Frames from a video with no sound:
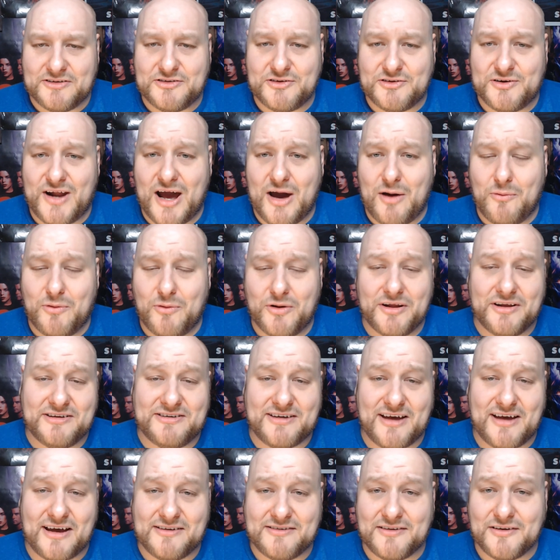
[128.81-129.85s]
So now one of the
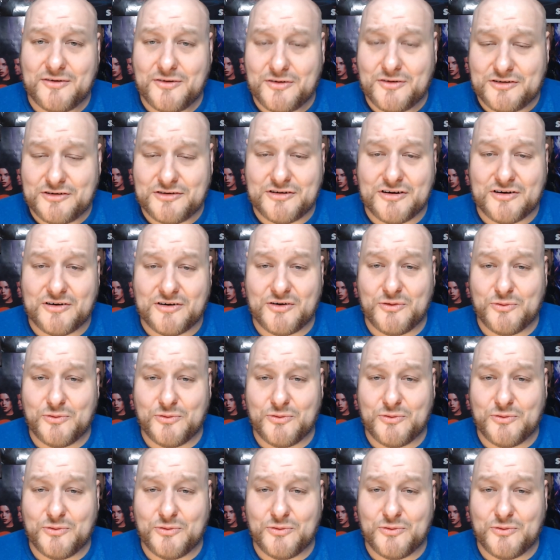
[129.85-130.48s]
sides of the cushion are